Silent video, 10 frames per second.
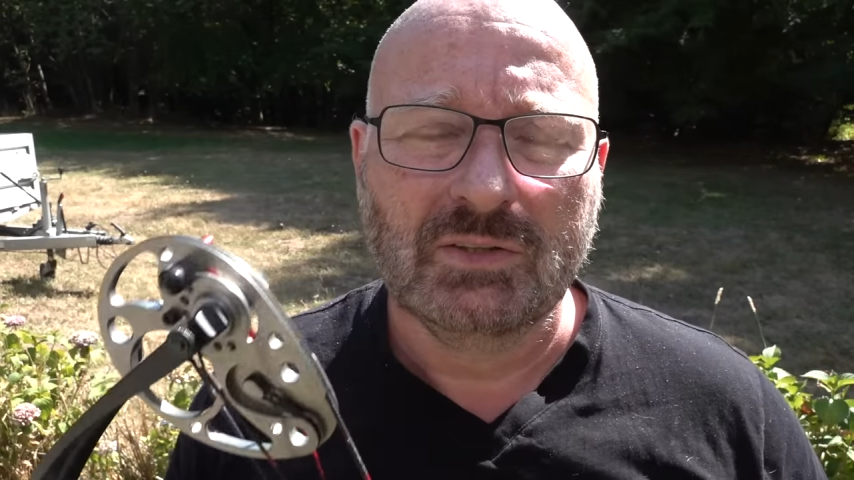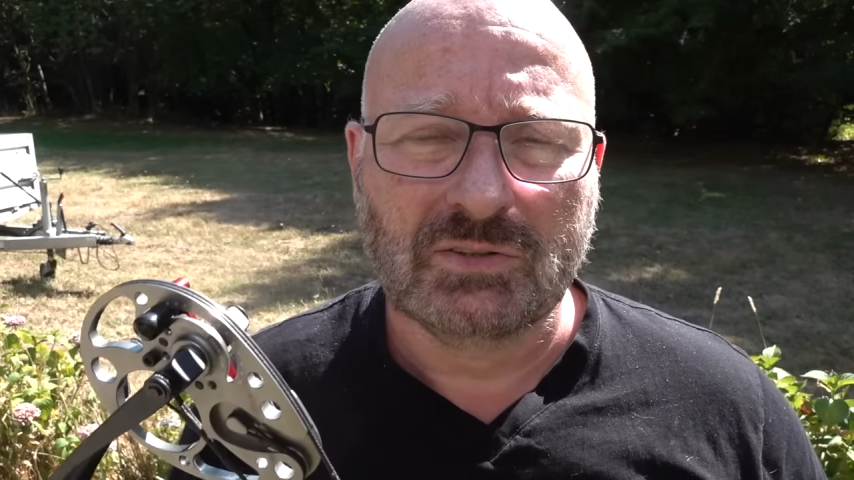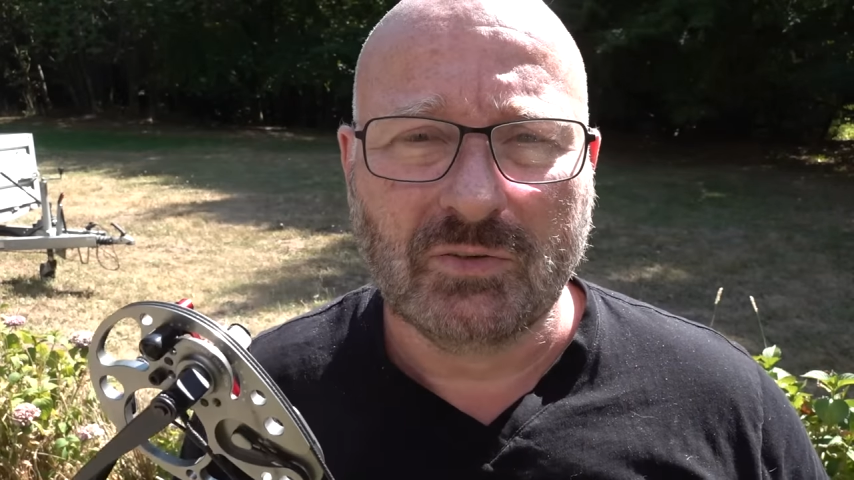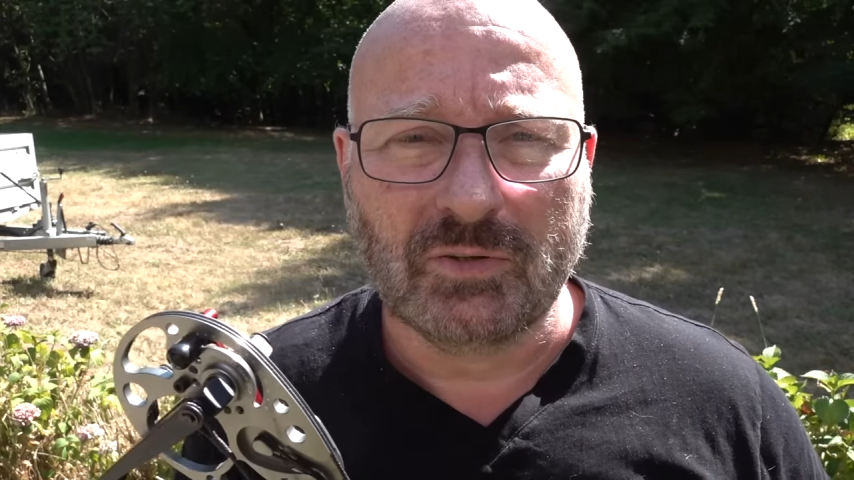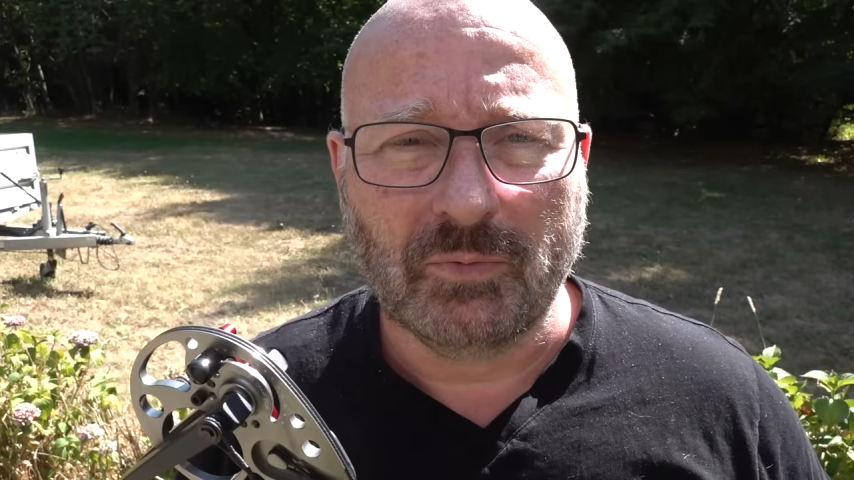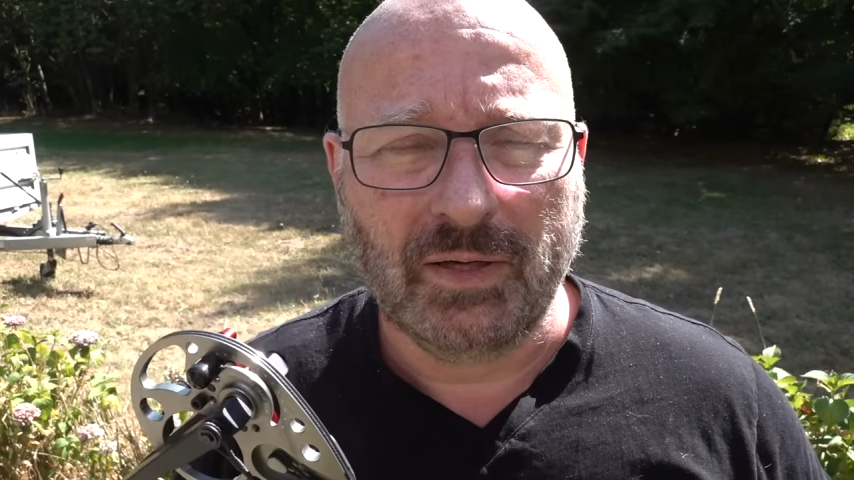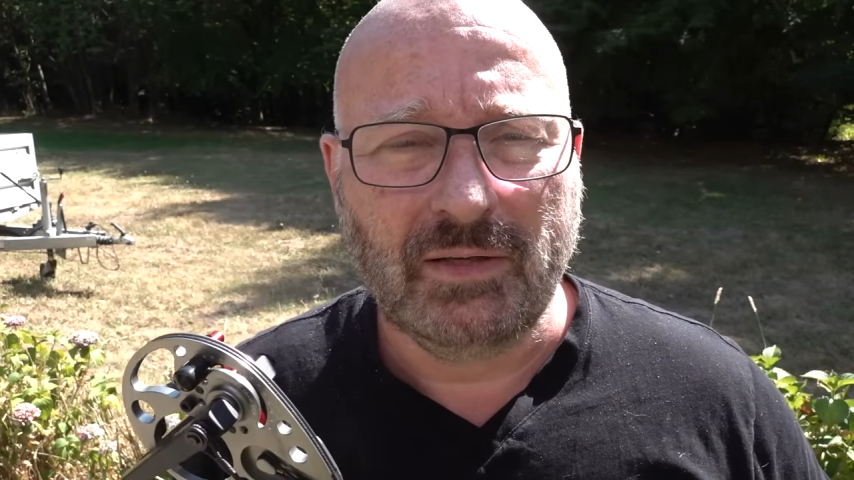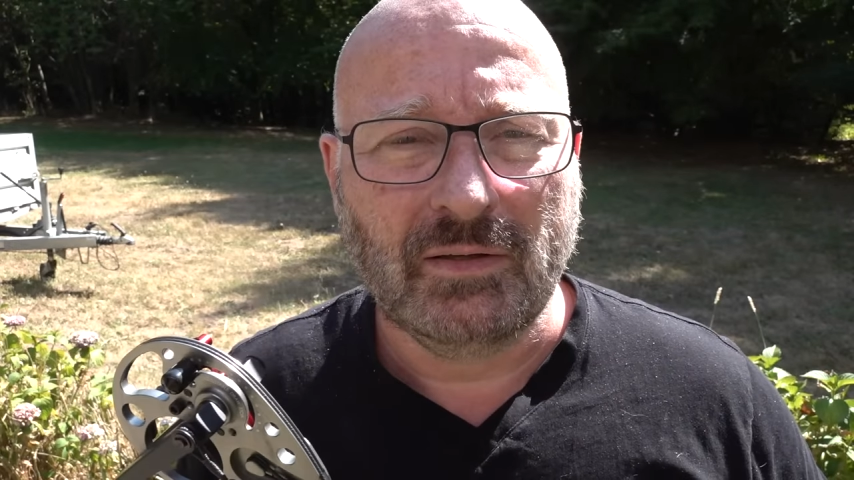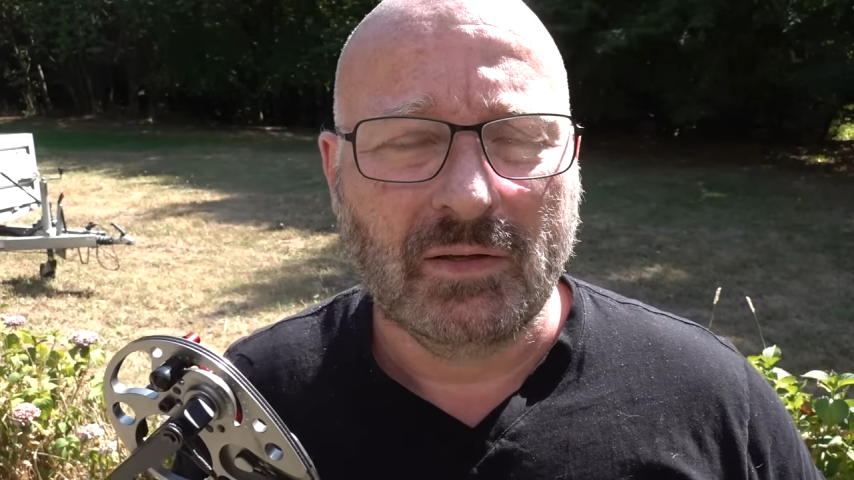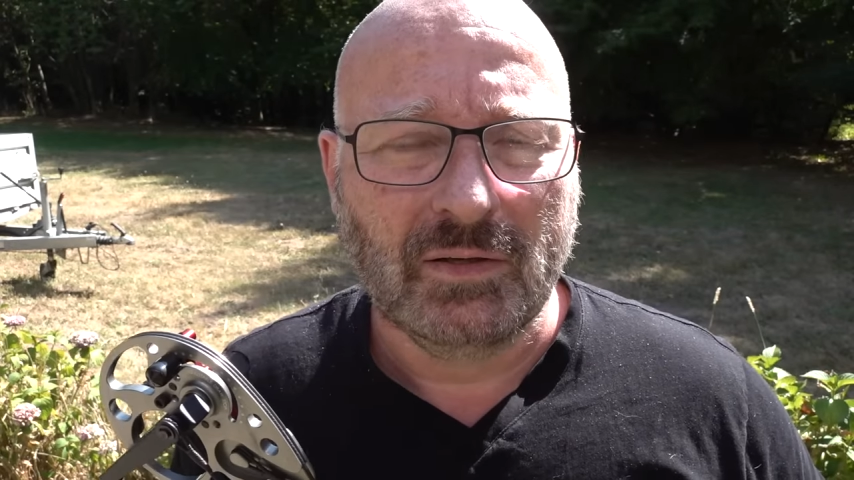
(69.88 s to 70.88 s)
So the
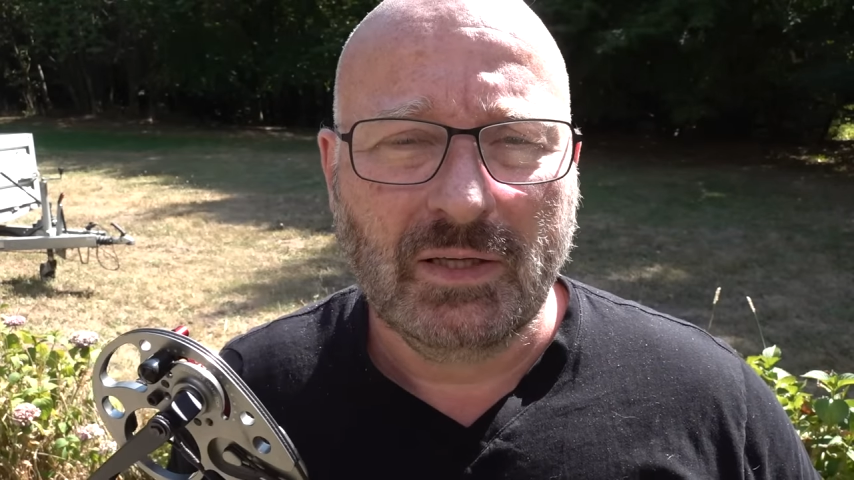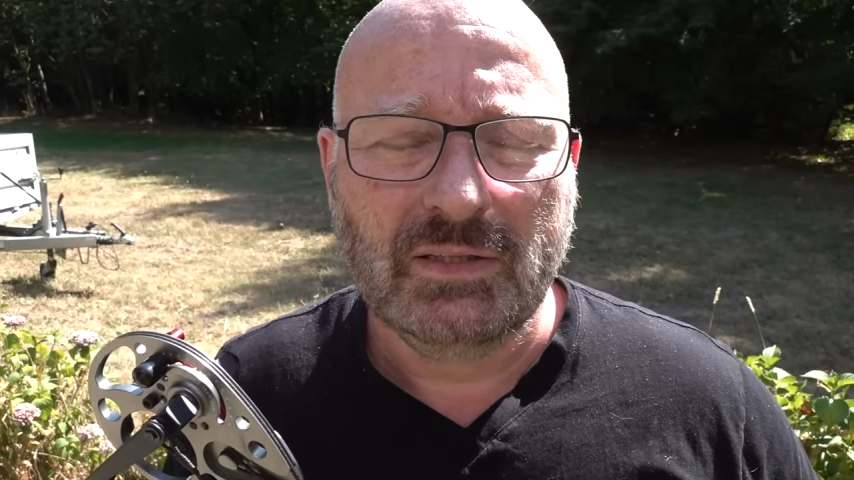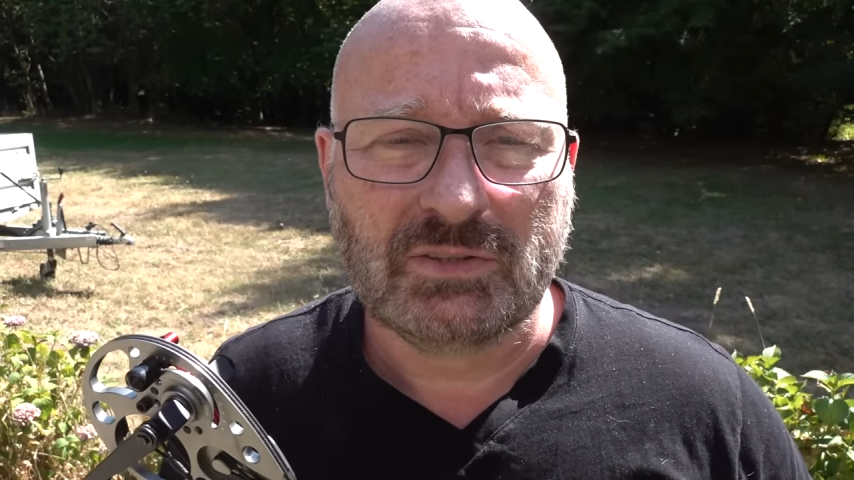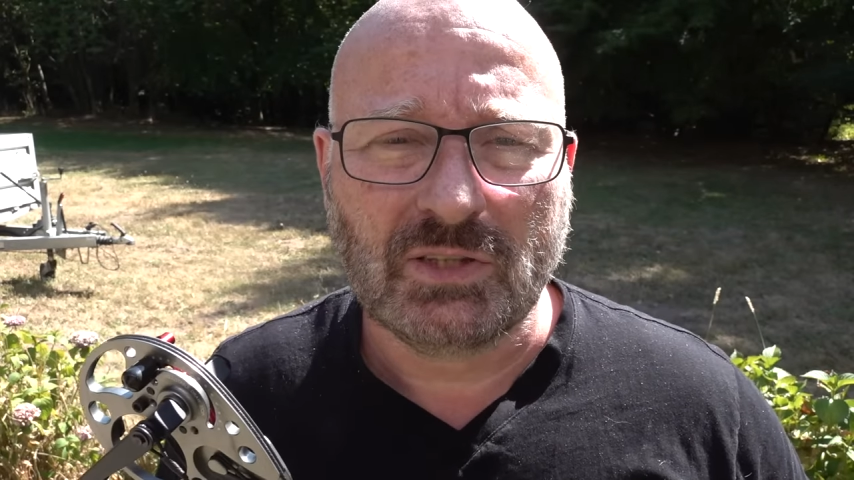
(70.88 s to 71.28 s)
weight is